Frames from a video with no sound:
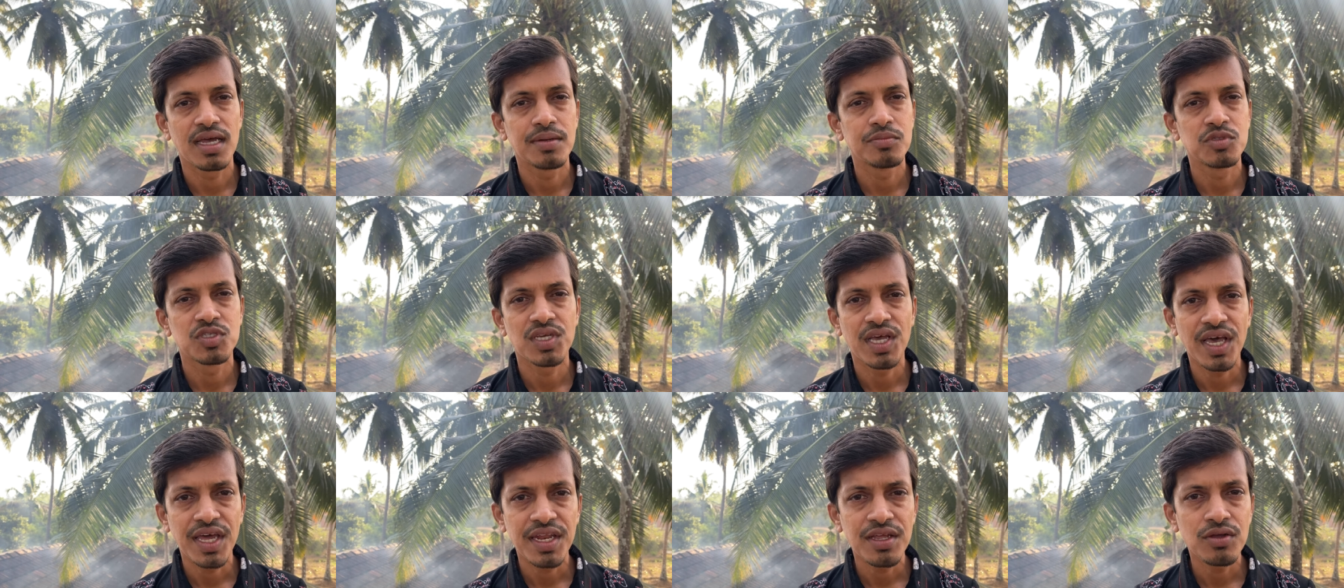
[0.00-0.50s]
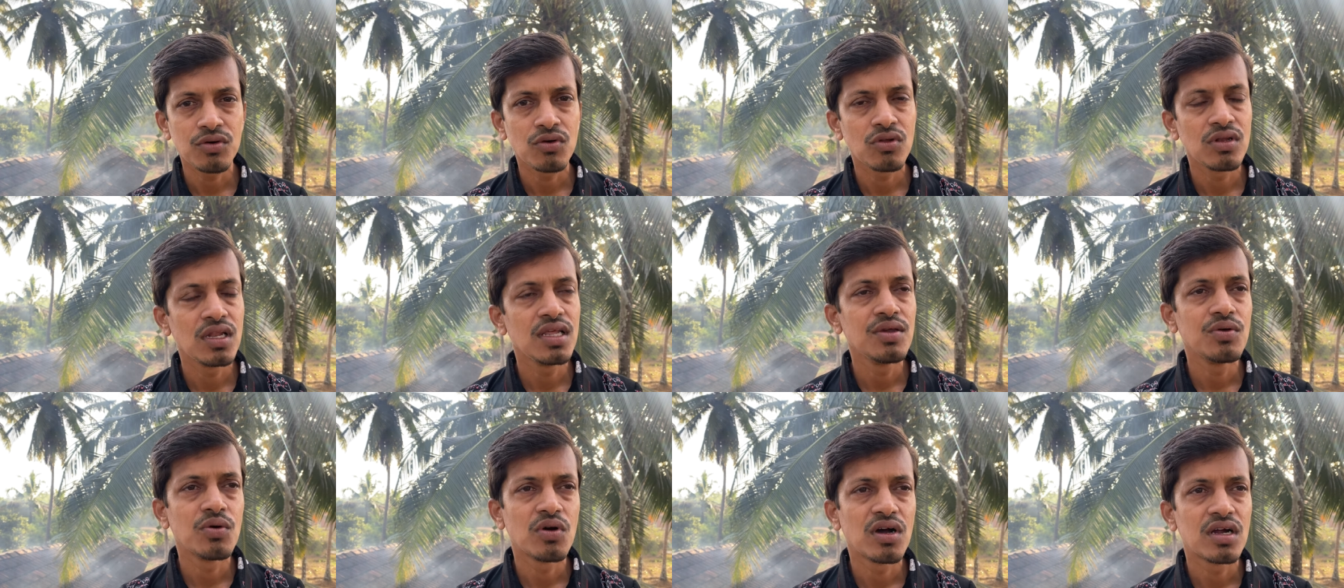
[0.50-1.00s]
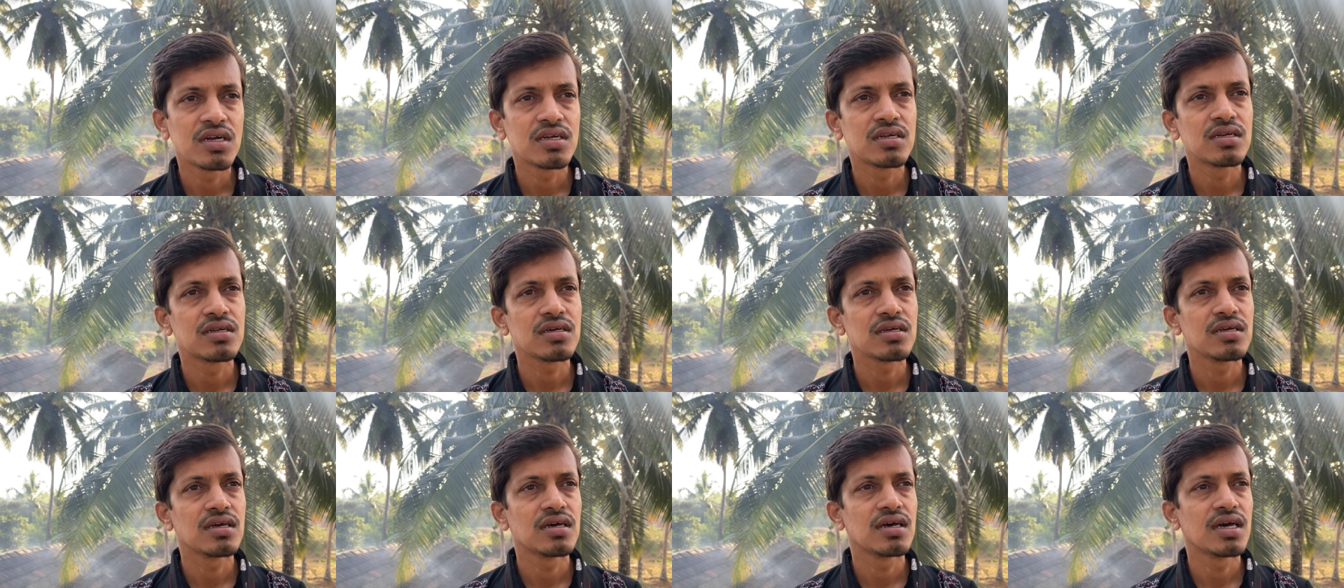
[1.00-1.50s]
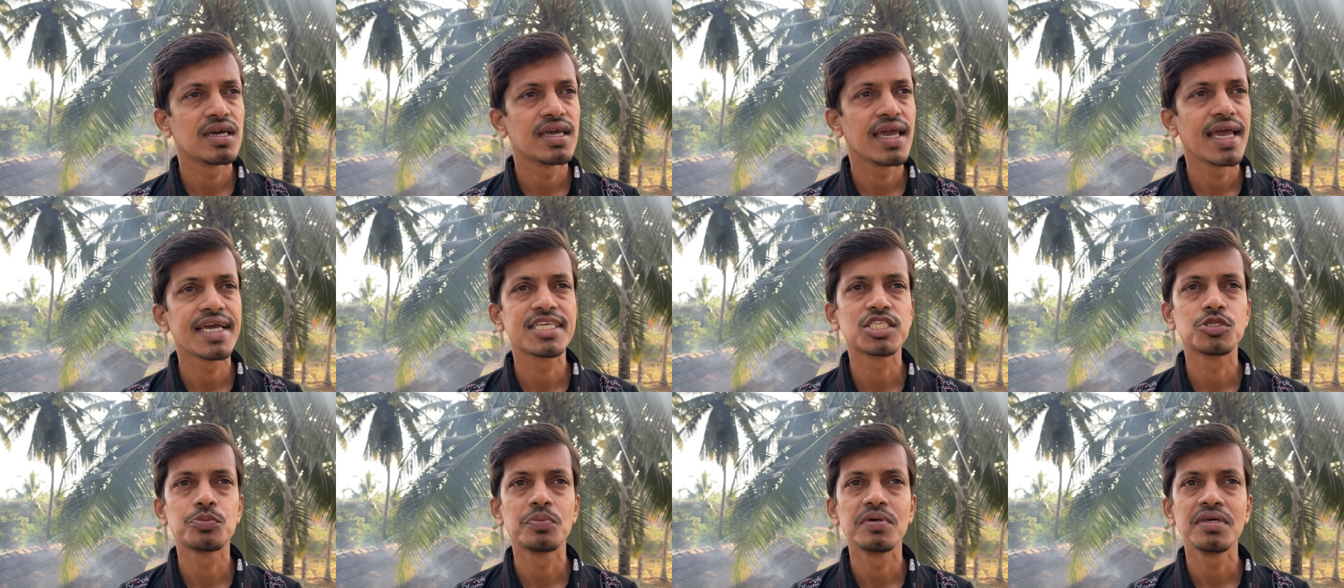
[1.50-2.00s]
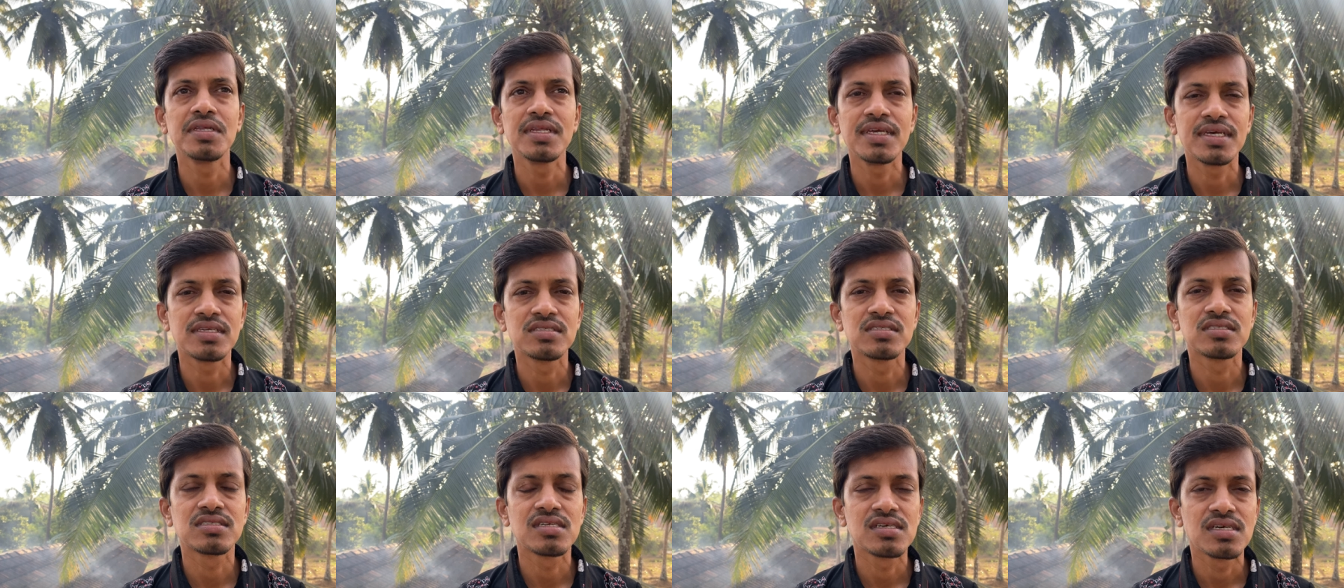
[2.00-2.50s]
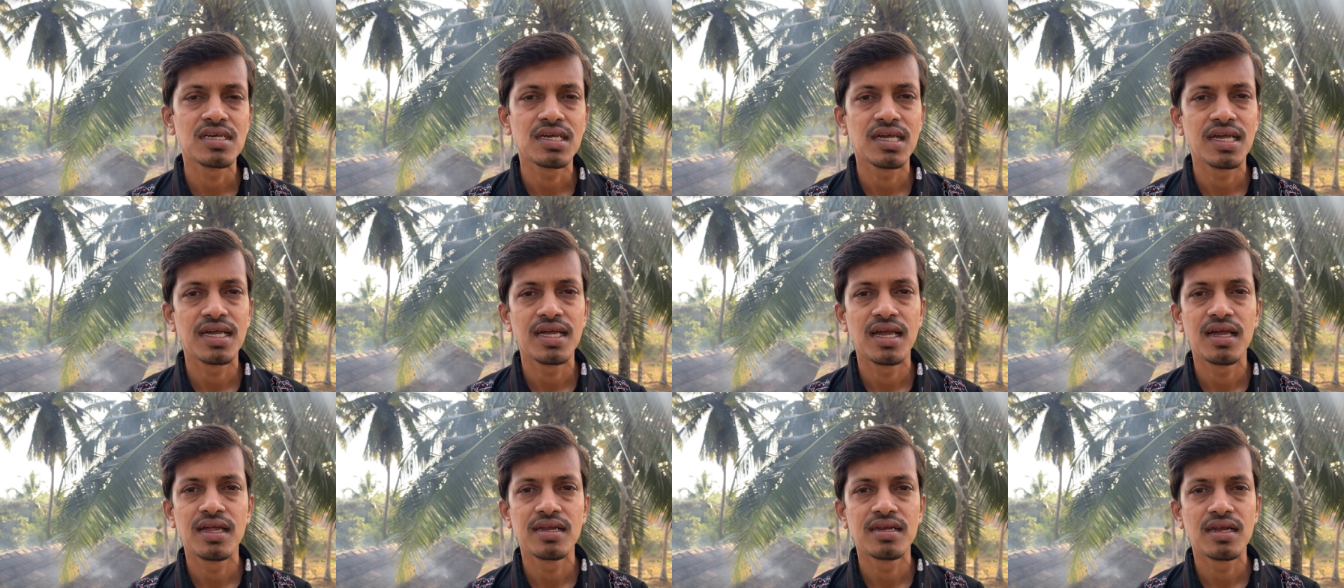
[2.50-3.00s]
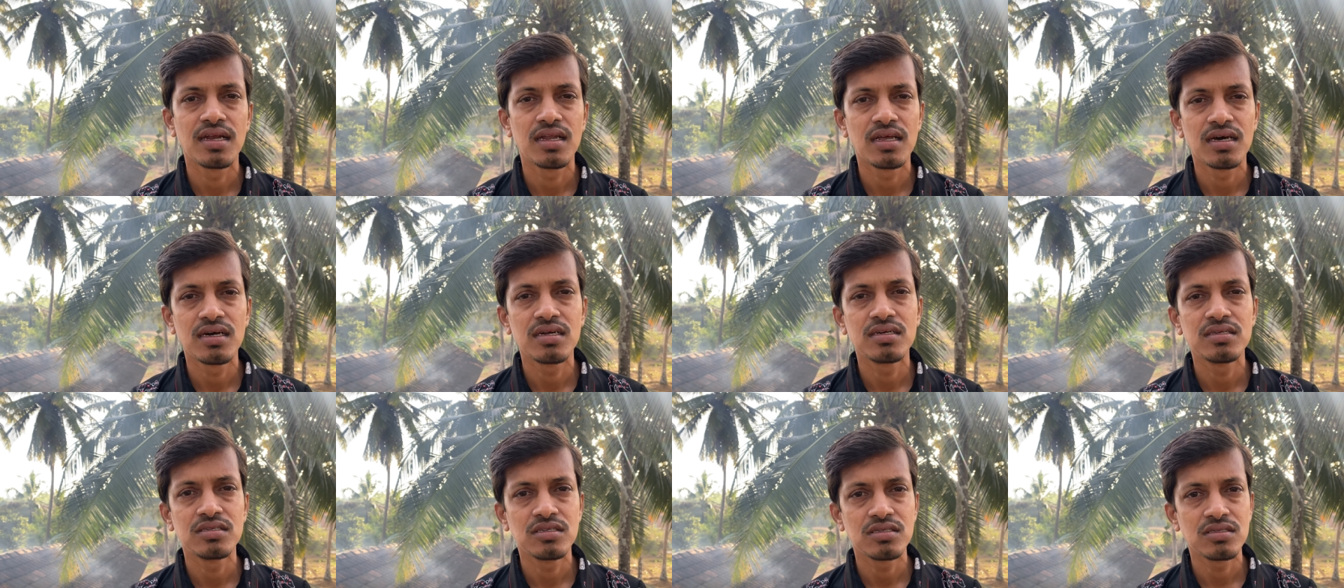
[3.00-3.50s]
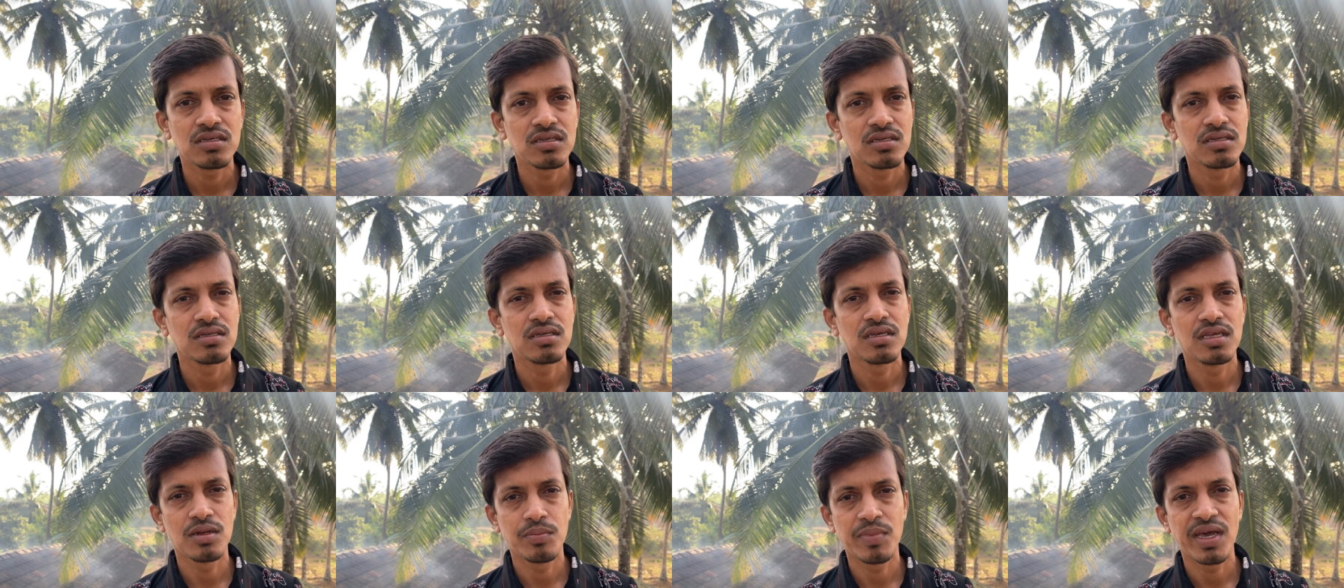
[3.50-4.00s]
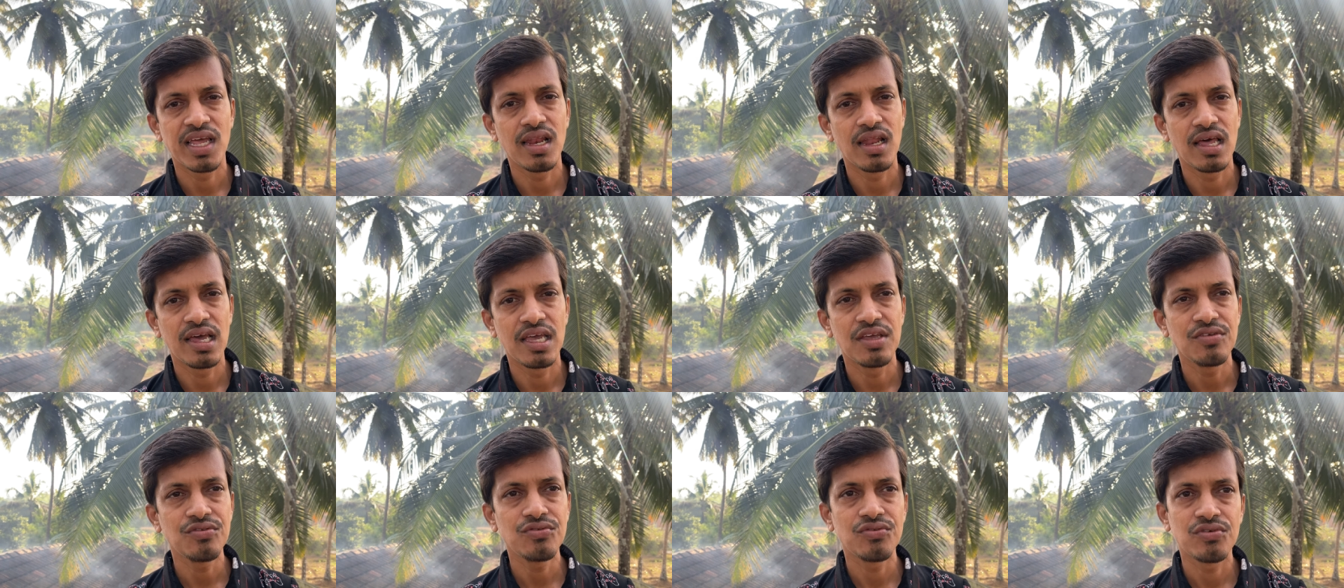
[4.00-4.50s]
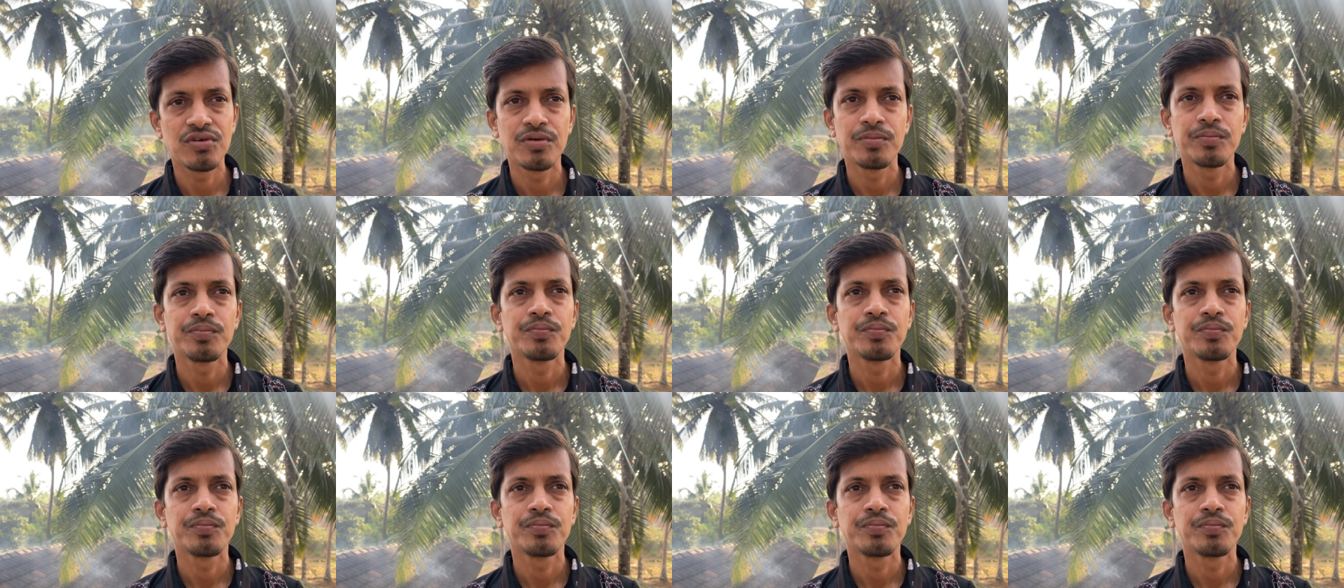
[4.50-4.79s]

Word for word: I am sharing only what I experienced and learned in my life.